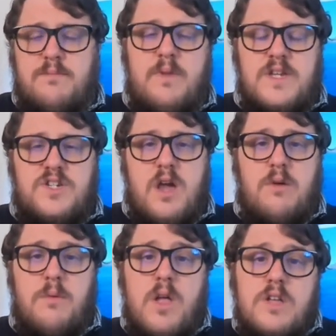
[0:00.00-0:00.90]
show.
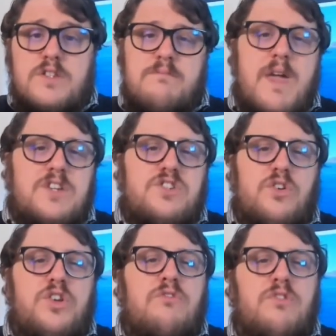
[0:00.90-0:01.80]
So make
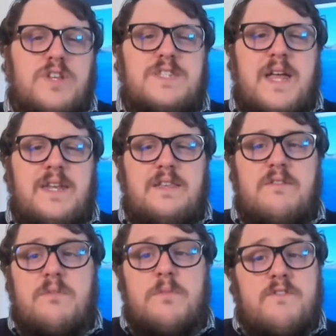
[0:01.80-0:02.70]
sure you're understanding that
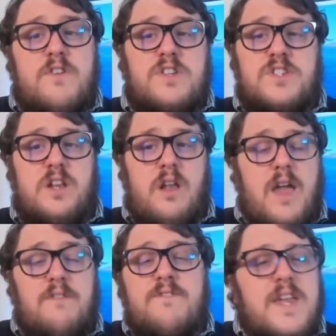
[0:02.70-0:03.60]
from the 1st of
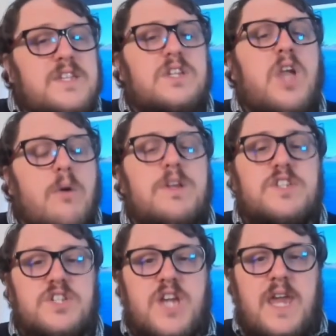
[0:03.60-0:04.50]
July, things are going
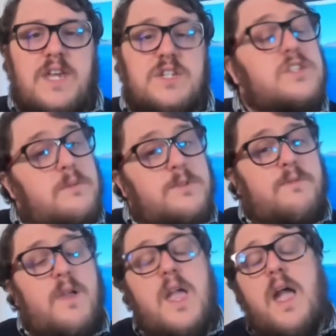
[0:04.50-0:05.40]
to change in terms of
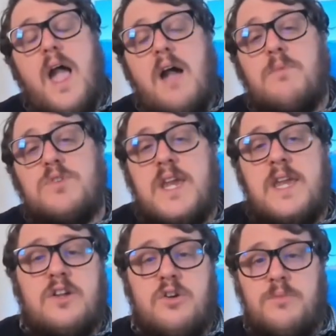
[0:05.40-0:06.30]
how much
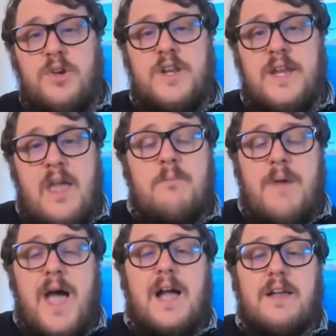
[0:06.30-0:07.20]
income you're going to get
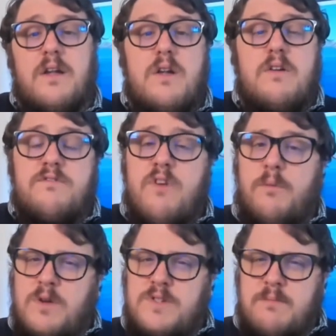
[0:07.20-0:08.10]
back from
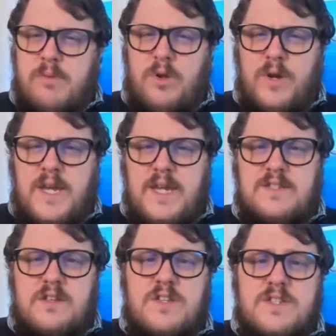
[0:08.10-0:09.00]
those employees
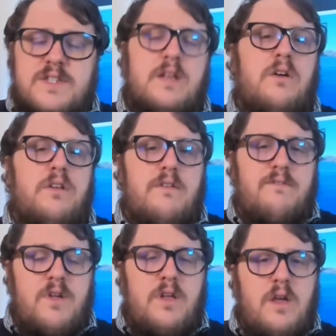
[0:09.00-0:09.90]
that are still on
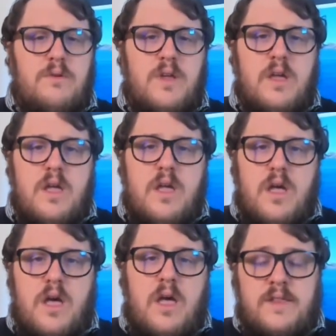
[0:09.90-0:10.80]
furloughed
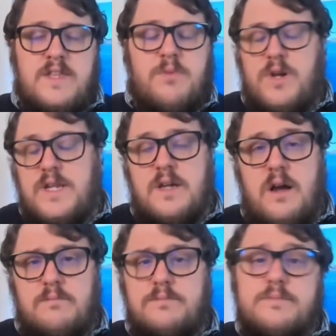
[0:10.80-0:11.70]
at this point in time.